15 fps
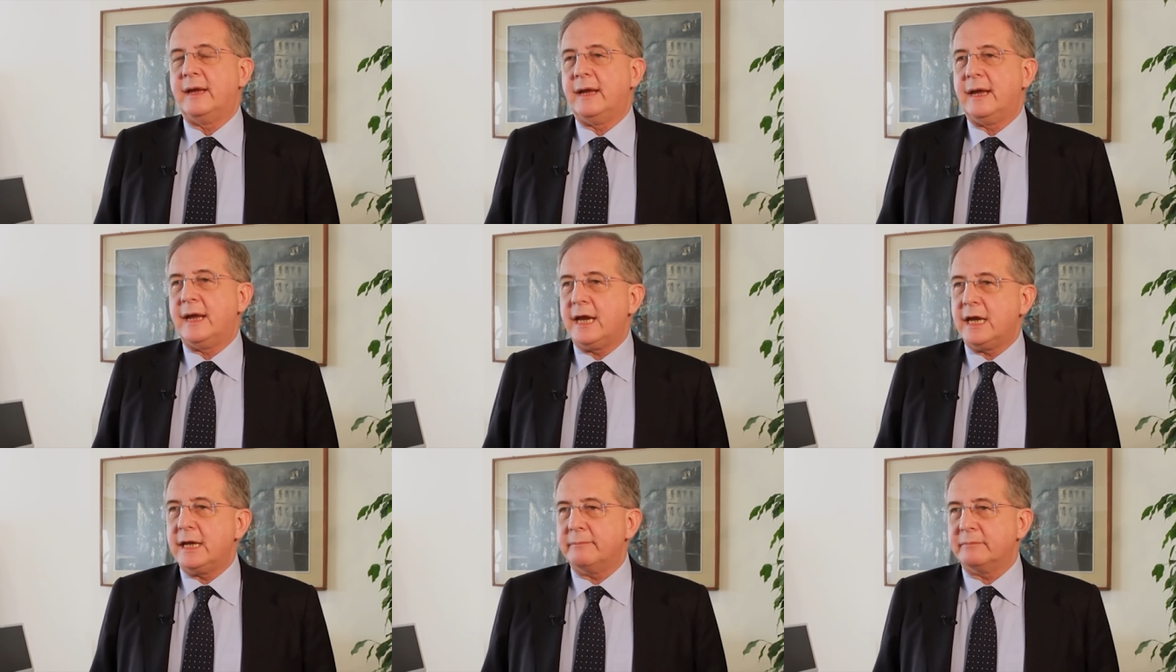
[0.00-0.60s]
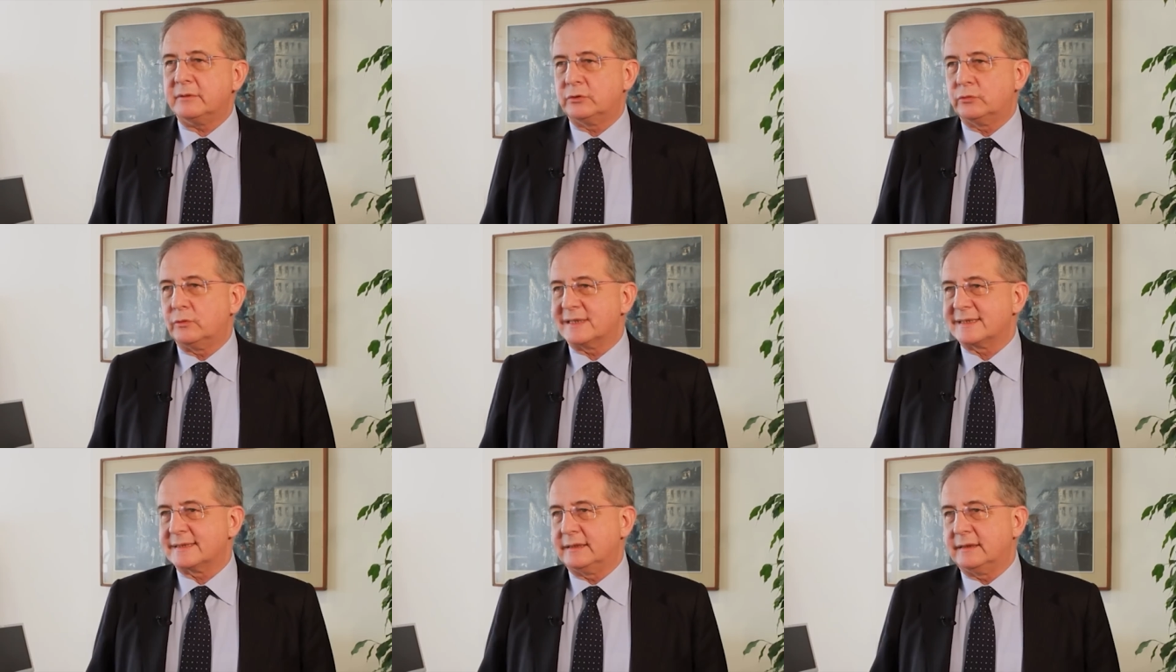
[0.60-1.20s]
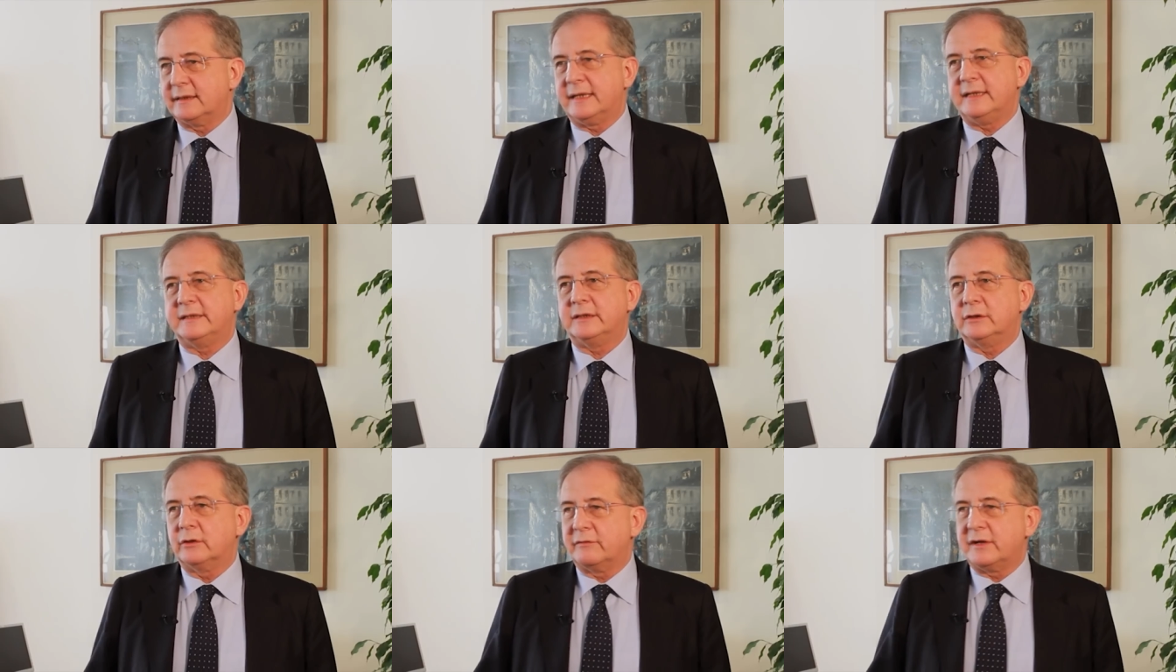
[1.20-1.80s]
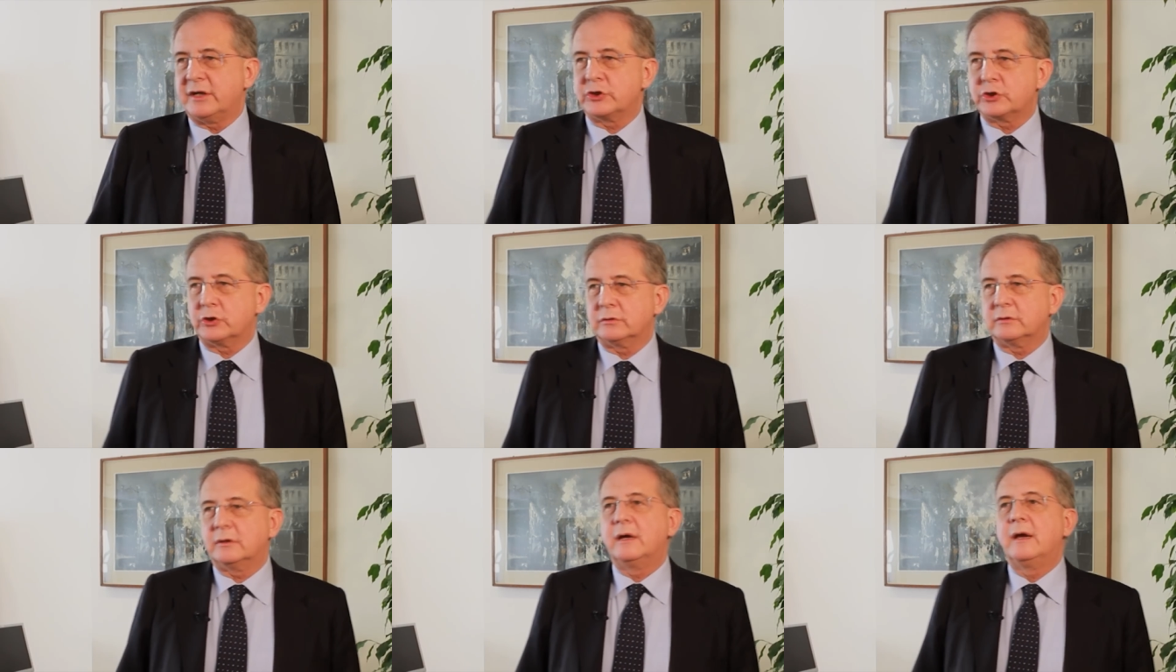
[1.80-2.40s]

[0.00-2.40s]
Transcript: aimed to accelerate innovation